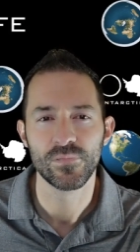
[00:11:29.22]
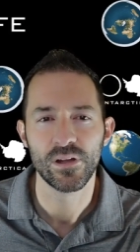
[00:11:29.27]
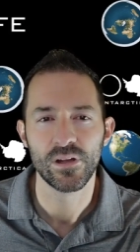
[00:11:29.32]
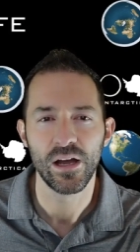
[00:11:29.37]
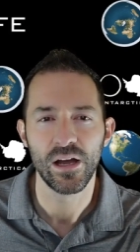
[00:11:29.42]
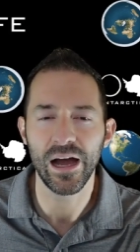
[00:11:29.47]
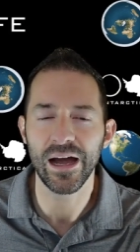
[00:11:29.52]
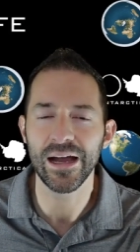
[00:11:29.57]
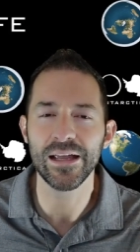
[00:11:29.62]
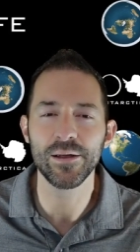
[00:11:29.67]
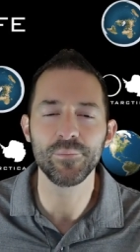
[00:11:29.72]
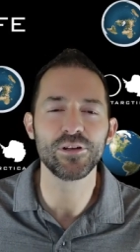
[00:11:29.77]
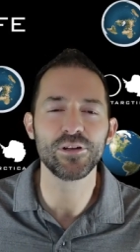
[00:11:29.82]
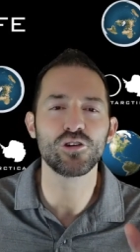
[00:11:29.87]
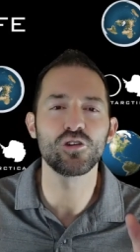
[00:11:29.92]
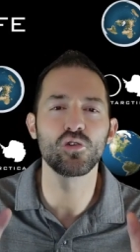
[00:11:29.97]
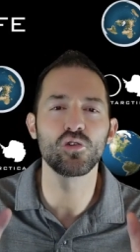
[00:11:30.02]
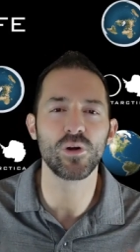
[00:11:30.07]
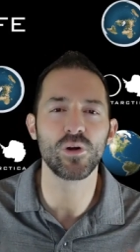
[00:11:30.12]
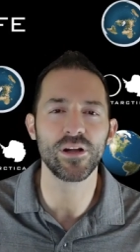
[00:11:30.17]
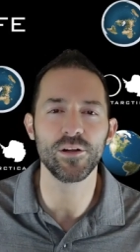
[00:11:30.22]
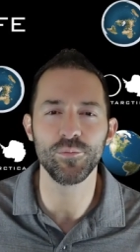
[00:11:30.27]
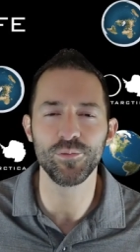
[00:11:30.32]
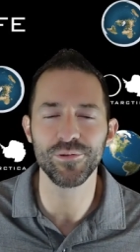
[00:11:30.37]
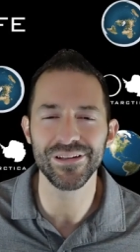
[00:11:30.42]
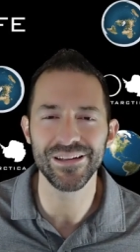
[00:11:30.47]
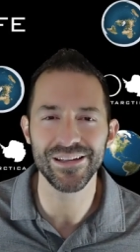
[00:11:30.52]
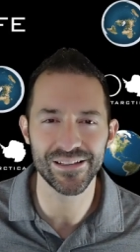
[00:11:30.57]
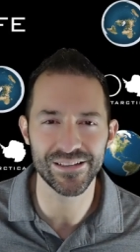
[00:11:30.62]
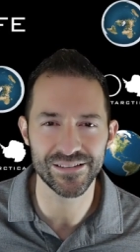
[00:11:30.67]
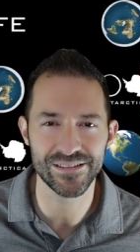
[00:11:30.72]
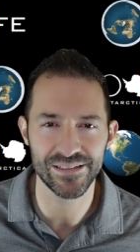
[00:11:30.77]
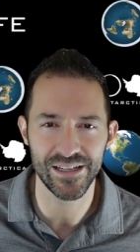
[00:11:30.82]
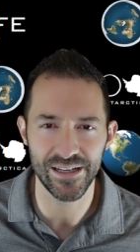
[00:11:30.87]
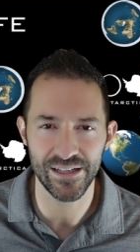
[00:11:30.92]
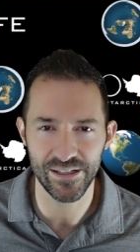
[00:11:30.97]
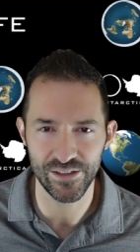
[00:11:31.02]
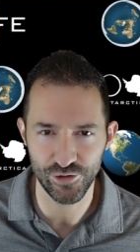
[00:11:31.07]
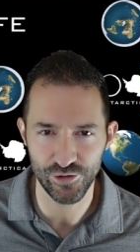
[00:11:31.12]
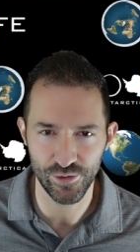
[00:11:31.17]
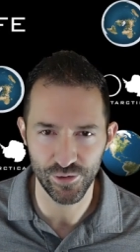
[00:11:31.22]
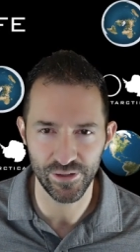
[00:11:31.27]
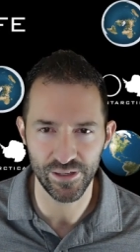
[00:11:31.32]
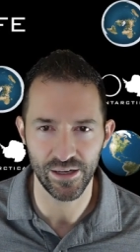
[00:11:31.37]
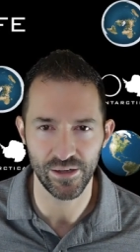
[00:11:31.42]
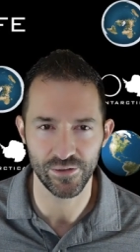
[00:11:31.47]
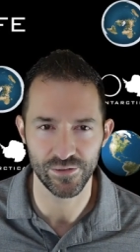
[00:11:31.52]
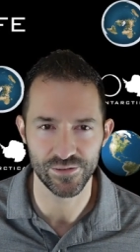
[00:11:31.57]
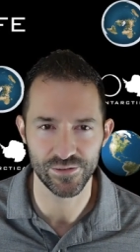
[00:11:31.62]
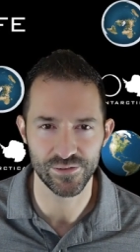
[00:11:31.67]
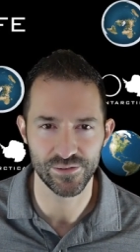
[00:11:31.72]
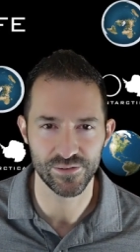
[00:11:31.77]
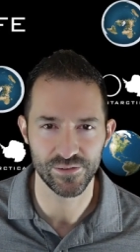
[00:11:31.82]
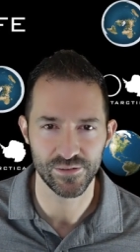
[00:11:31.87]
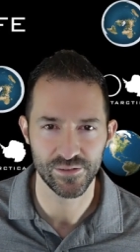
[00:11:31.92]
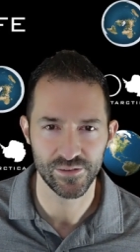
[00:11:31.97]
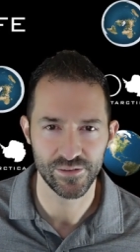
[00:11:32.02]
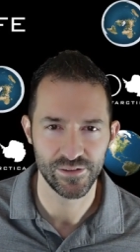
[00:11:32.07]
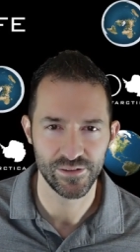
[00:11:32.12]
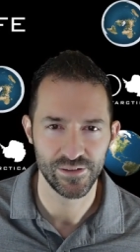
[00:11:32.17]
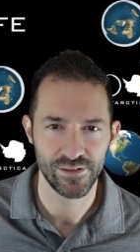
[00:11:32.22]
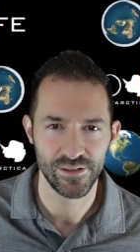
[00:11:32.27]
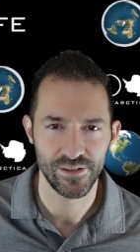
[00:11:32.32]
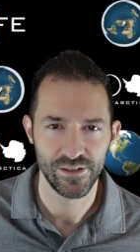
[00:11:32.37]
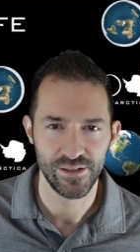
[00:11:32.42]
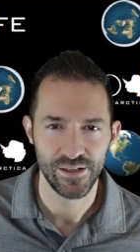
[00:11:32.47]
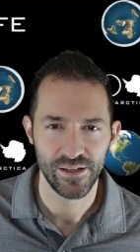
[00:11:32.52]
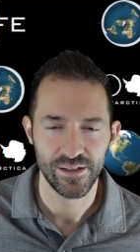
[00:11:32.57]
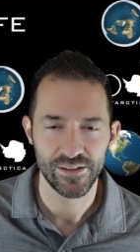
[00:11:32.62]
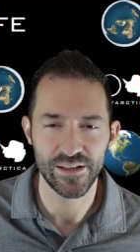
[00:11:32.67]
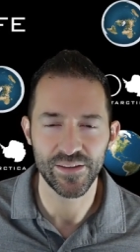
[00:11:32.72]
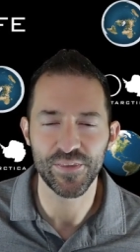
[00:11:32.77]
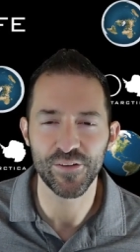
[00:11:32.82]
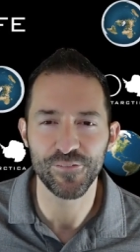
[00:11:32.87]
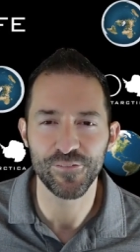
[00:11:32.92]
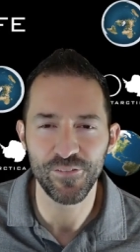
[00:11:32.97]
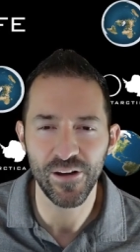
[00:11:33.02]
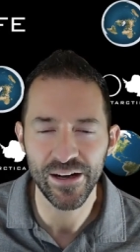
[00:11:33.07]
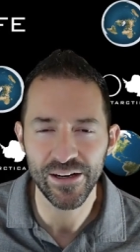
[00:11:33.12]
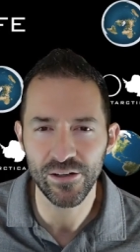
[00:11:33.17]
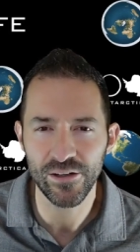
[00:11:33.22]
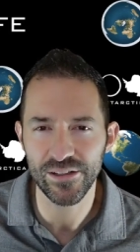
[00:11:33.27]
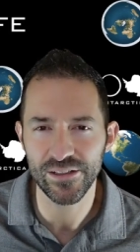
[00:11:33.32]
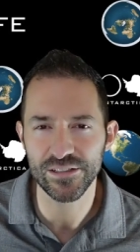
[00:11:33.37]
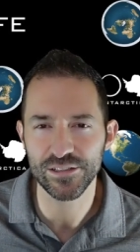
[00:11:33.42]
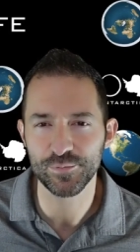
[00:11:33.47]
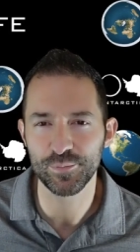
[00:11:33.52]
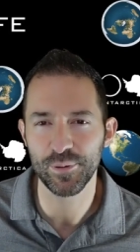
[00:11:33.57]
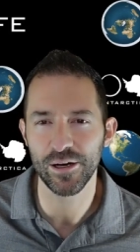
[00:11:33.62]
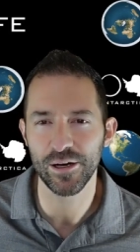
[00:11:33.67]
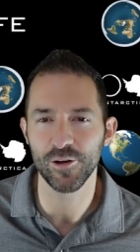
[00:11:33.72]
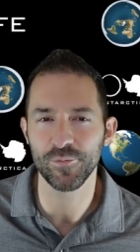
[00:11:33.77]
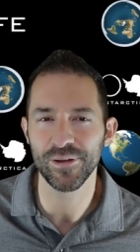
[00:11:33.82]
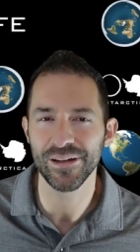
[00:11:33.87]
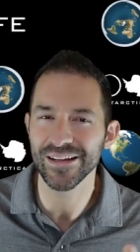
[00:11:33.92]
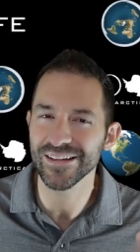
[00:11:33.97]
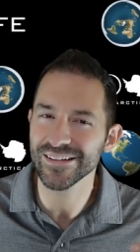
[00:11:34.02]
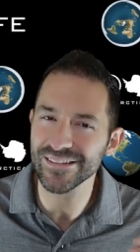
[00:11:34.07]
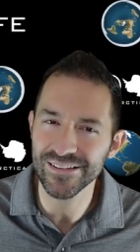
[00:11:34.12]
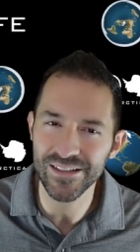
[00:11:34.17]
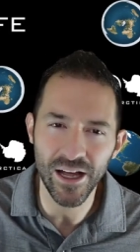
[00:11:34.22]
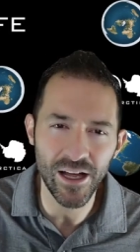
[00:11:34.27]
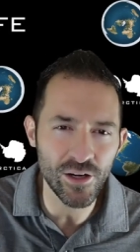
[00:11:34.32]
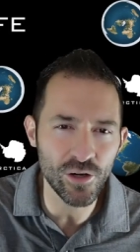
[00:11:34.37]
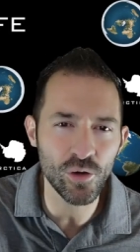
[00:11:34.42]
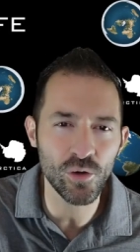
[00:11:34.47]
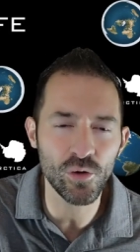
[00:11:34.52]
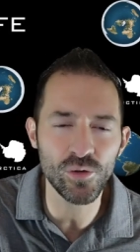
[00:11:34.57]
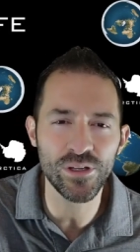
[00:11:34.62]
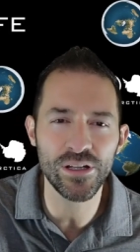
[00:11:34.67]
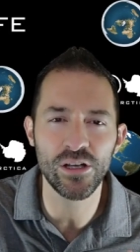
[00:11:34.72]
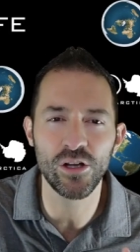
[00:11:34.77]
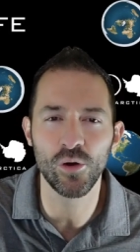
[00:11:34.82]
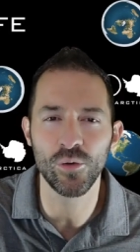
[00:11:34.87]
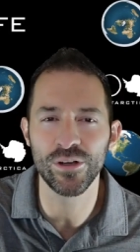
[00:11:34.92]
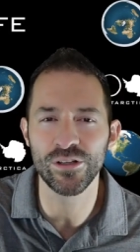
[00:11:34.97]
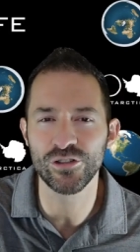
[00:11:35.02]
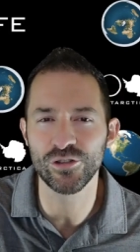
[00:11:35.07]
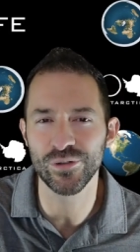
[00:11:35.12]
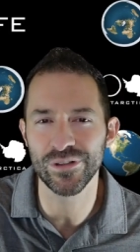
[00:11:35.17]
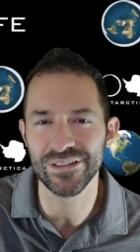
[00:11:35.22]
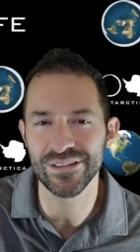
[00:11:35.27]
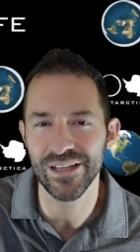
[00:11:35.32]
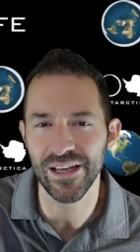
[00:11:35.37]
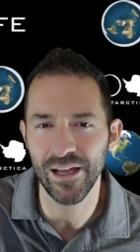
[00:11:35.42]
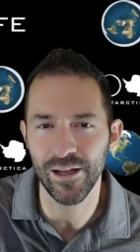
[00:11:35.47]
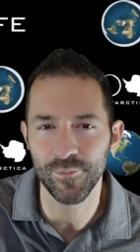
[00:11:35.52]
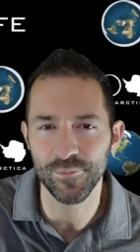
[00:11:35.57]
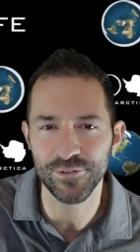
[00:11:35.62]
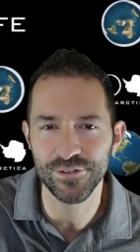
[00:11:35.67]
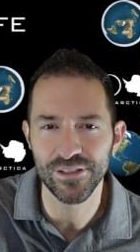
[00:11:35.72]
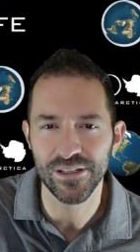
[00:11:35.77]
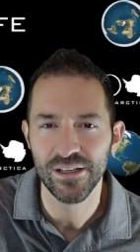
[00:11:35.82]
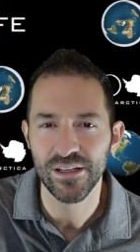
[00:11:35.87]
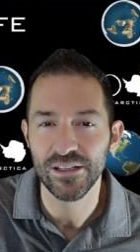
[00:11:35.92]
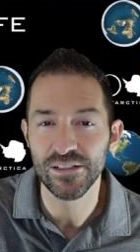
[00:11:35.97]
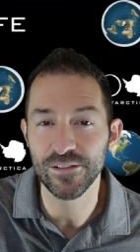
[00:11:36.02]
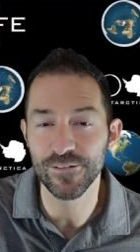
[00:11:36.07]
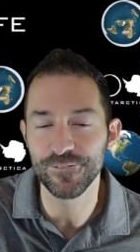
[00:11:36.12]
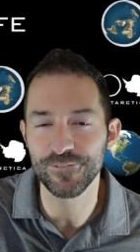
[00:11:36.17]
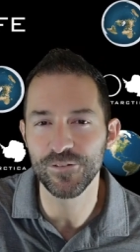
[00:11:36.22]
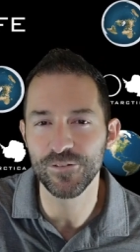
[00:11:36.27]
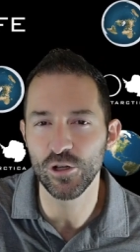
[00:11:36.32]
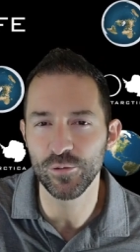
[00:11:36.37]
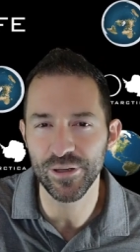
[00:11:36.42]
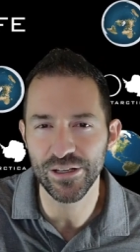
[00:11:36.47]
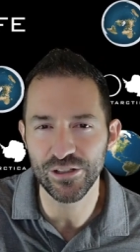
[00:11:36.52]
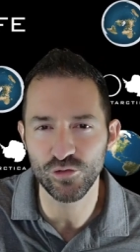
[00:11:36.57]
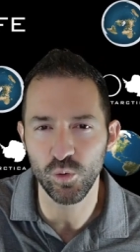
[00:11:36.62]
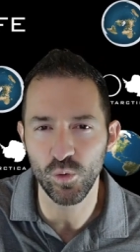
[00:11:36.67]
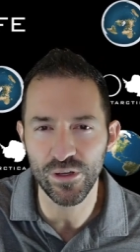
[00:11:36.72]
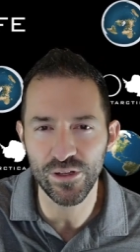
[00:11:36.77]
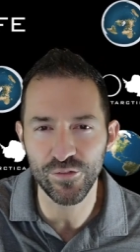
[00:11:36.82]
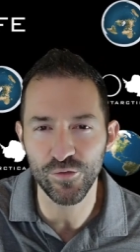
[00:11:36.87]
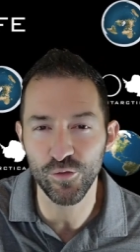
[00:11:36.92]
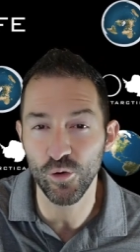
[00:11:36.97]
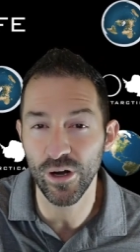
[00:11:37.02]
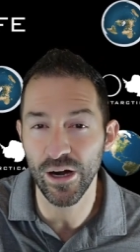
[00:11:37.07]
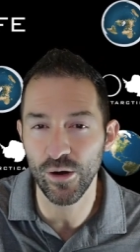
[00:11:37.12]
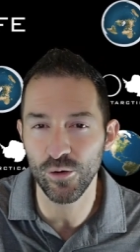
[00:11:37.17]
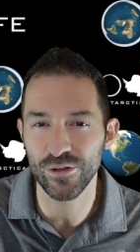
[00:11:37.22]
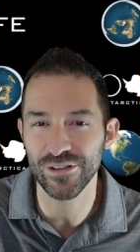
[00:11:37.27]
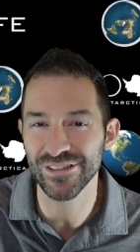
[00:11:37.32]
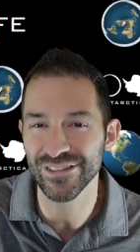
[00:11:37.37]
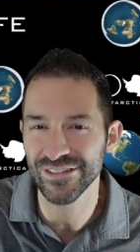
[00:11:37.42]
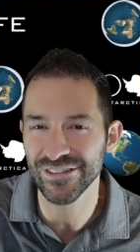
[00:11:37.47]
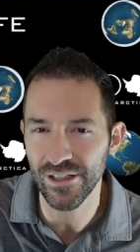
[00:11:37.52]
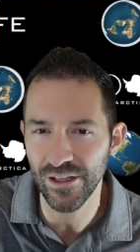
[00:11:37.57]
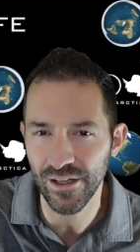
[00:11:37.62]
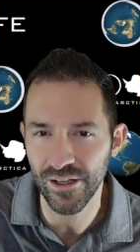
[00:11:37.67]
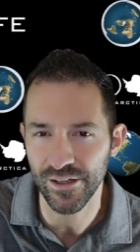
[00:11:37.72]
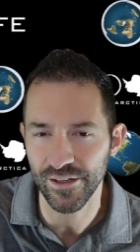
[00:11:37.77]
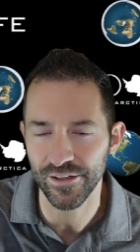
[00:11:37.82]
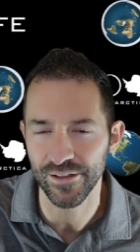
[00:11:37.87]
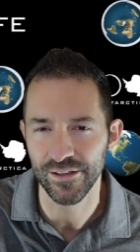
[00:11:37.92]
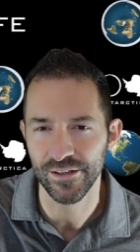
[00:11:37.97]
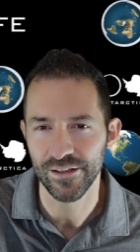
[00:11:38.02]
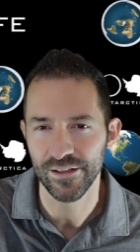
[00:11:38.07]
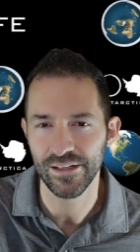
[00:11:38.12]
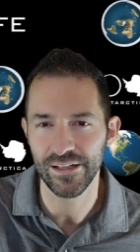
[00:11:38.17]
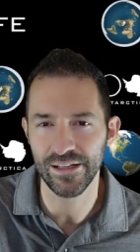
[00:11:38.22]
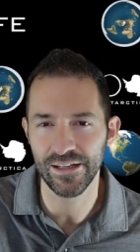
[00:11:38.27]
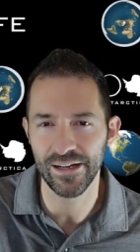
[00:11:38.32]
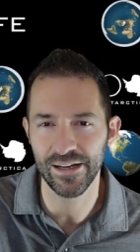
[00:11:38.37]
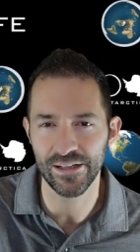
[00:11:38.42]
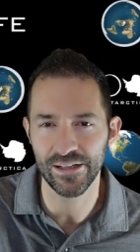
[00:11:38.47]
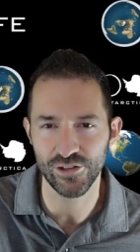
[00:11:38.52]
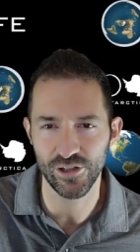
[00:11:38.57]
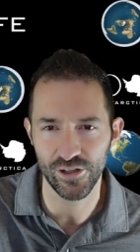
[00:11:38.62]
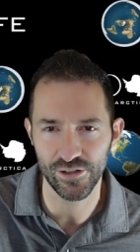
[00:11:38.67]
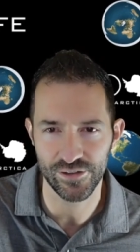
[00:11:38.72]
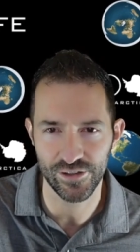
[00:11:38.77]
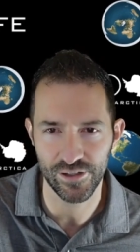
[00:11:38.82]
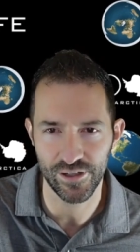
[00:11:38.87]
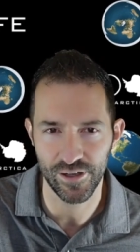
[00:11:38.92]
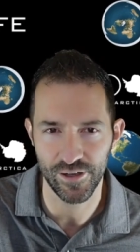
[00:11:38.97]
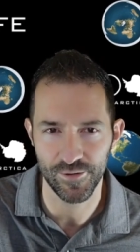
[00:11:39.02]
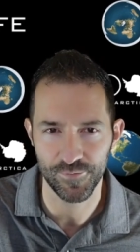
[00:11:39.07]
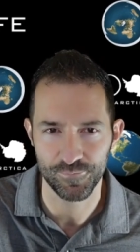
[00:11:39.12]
I am incredibly excited to announce that the final experiment is not only going to attempt to film a 24-hour sun in Antarctica,